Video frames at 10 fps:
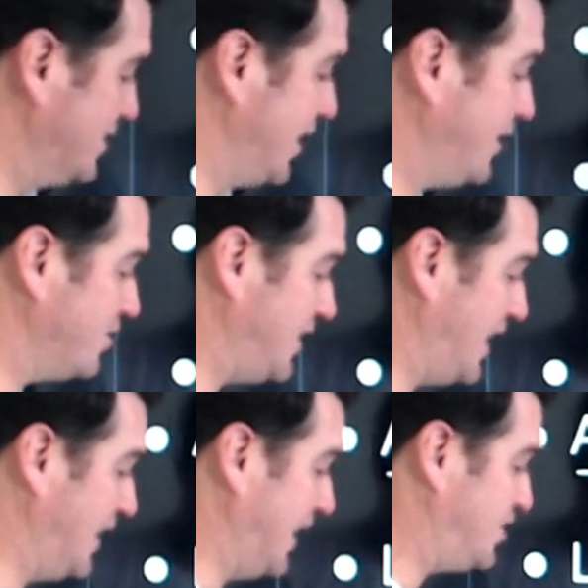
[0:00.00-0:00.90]
is
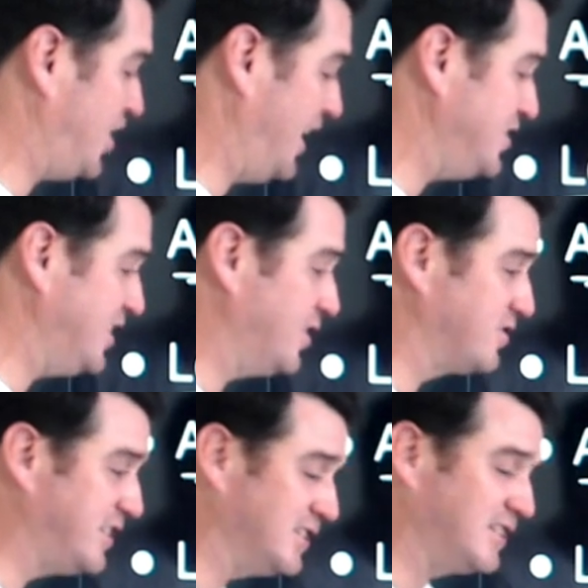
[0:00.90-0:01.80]
understanding that changing your
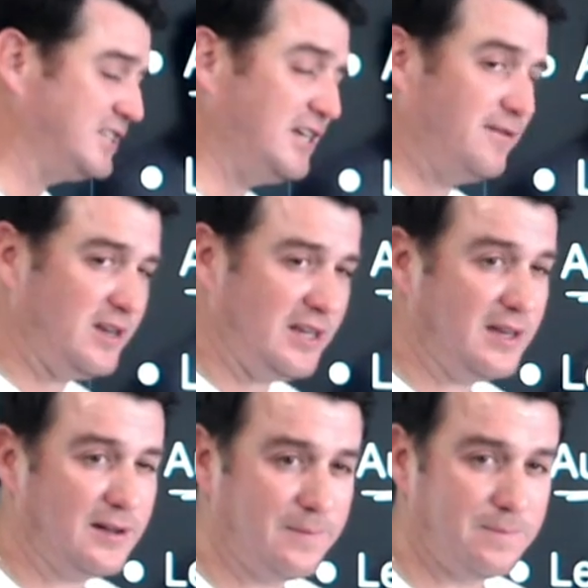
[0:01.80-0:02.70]

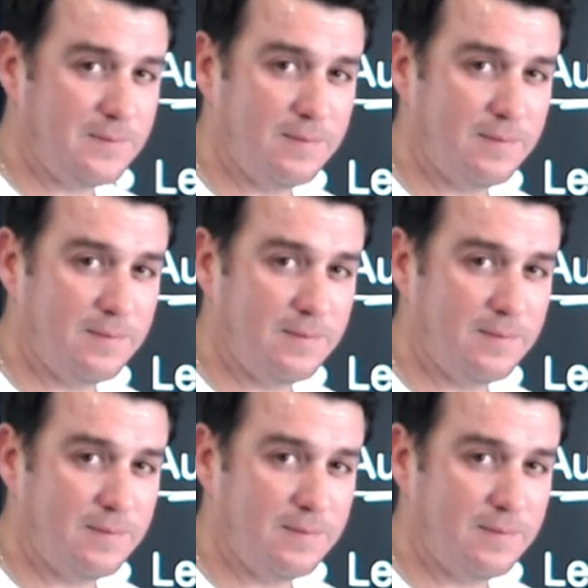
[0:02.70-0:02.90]
sensitivity